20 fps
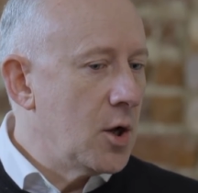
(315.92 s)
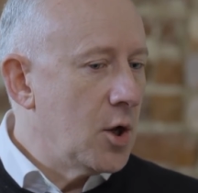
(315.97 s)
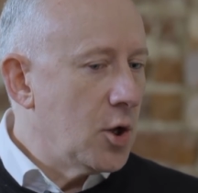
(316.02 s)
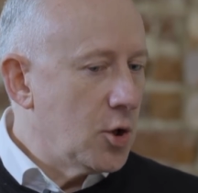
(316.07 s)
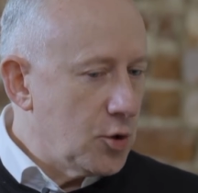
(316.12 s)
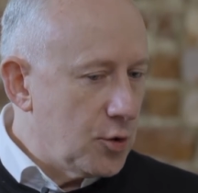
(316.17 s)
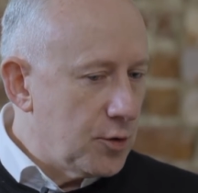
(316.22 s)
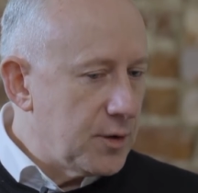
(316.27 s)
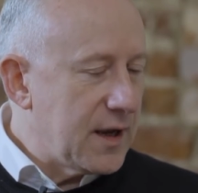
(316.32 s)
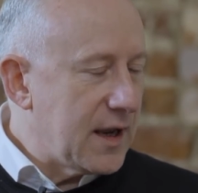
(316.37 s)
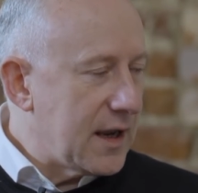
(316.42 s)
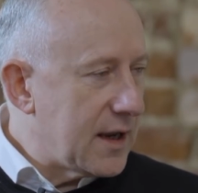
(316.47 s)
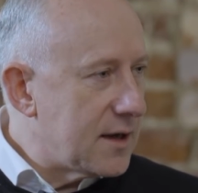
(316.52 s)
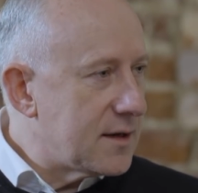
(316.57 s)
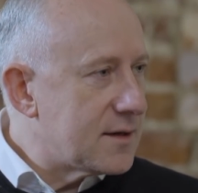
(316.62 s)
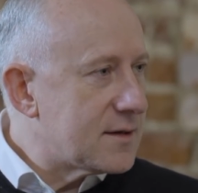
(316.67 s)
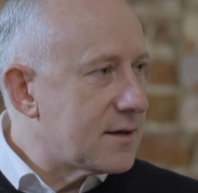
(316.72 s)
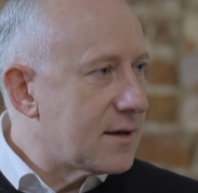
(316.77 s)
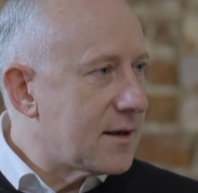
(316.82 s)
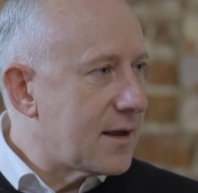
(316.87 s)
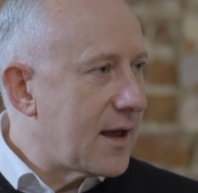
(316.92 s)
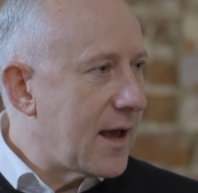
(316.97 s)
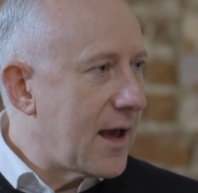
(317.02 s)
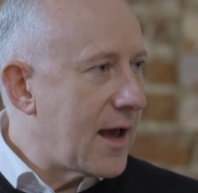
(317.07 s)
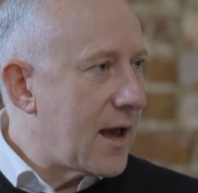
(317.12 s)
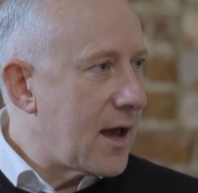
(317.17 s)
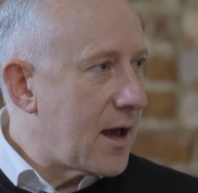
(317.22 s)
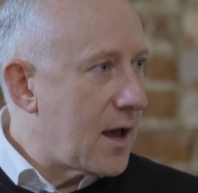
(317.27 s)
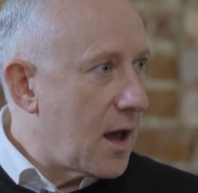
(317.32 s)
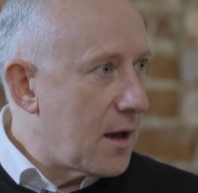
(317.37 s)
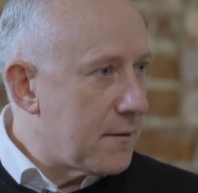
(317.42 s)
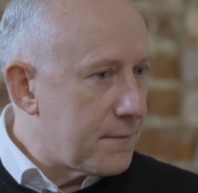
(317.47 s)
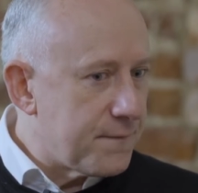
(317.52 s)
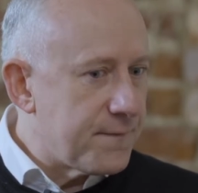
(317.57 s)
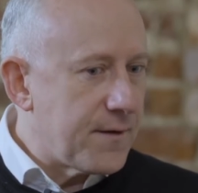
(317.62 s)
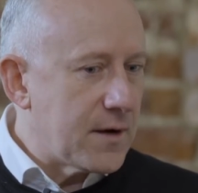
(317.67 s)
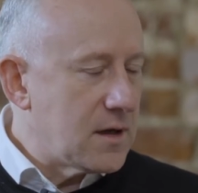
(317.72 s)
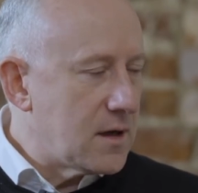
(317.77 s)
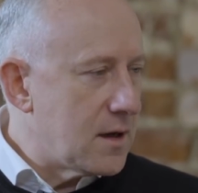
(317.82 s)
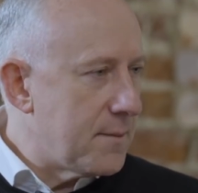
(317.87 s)
you need a
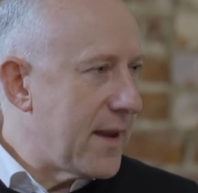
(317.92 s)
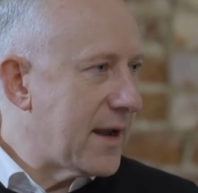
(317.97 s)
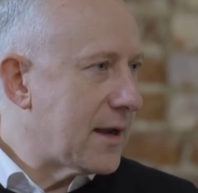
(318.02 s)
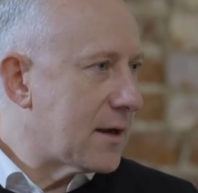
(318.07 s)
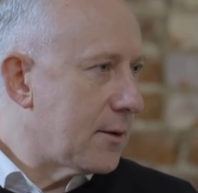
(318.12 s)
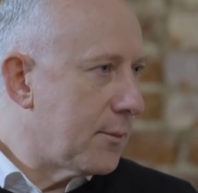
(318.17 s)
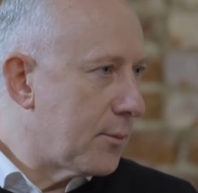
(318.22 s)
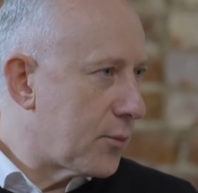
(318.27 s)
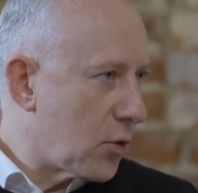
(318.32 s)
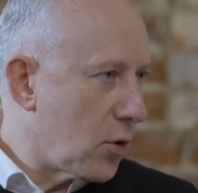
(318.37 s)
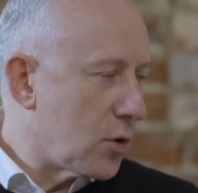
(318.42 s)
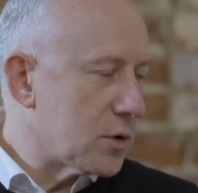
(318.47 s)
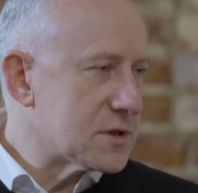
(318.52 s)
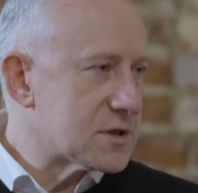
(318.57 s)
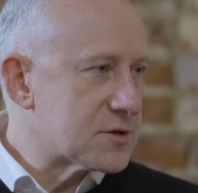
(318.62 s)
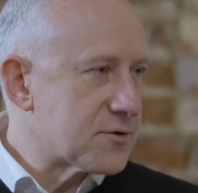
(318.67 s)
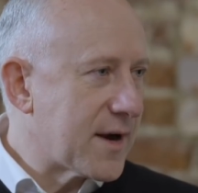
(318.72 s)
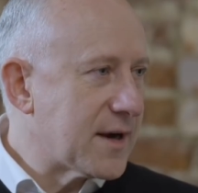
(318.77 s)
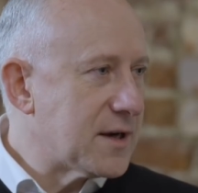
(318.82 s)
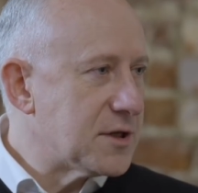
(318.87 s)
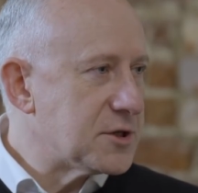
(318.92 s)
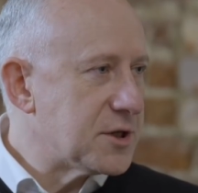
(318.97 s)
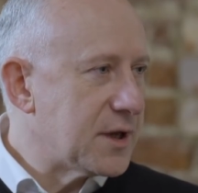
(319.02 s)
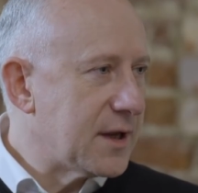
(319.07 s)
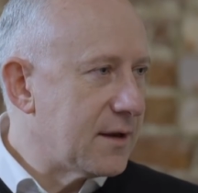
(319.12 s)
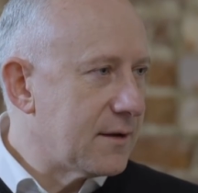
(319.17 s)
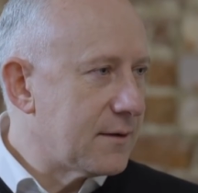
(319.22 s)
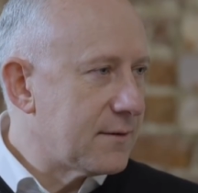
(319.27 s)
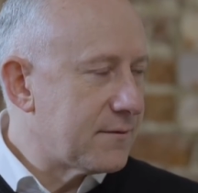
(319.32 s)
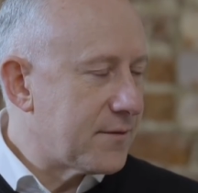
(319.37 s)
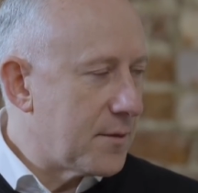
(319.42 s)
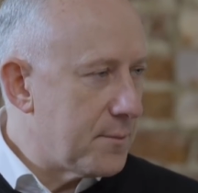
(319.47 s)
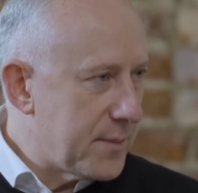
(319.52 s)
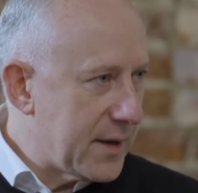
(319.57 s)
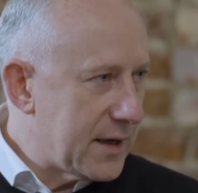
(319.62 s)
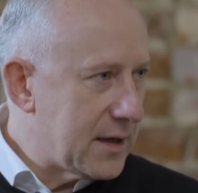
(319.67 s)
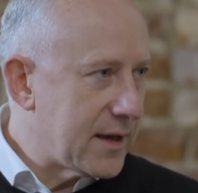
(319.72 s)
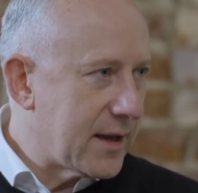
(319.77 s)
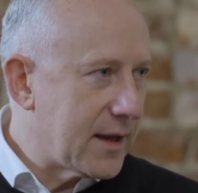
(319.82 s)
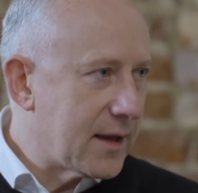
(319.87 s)
fundamental broad strategy, from
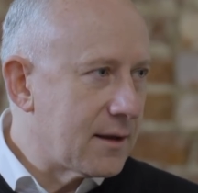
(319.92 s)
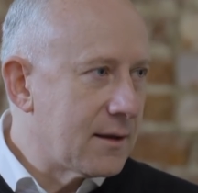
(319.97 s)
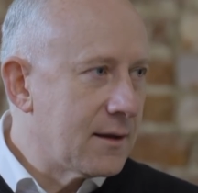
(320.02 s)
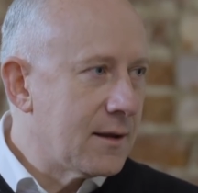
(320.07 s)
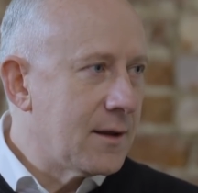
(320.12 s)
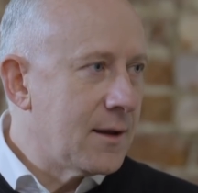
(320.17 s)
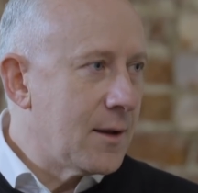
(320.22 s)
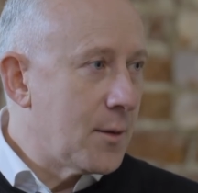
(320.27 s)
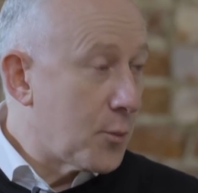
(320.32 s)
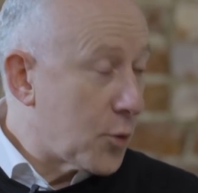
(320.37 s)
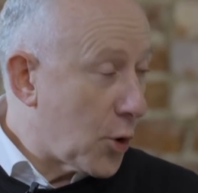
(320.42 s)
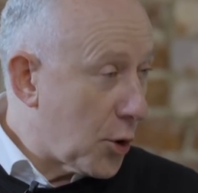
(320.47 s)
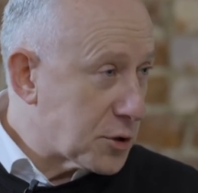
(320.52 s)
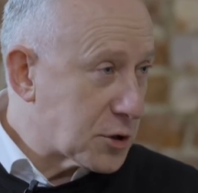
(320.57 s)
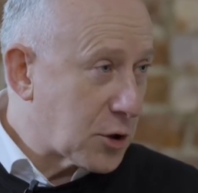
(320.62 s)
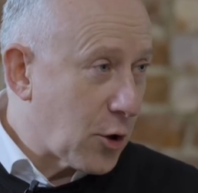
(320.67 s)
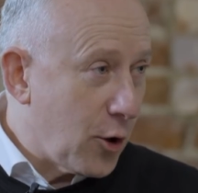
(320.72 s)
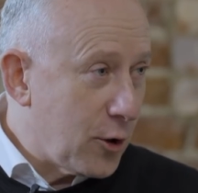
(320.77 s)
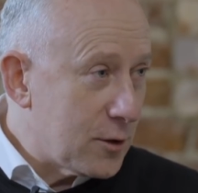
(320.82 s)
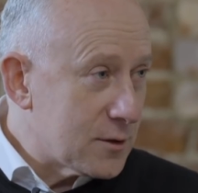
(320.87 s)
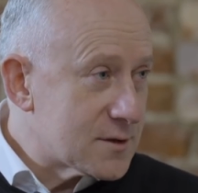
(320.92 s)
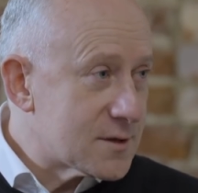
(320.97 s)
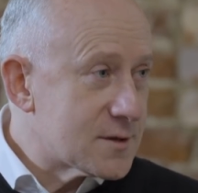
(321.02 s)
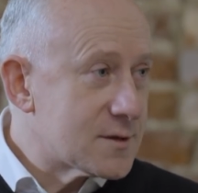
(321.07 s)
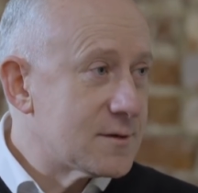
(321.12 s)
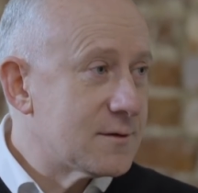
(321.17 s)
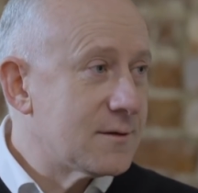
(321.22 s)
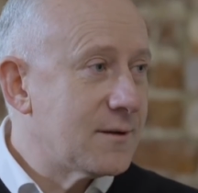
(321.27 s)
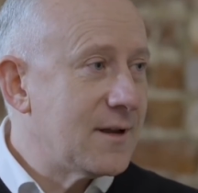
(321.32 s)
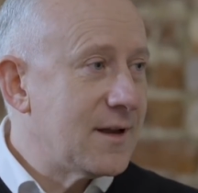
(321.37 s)
building protocols